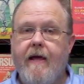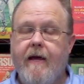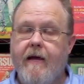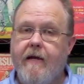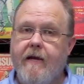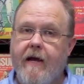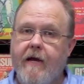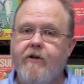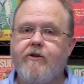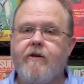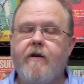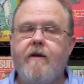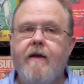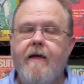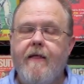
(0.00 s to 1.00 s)
in
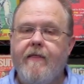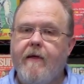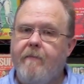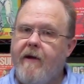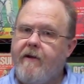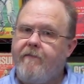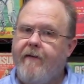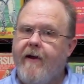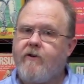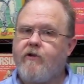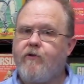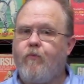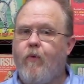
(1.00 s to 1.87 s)
Asia that manufactures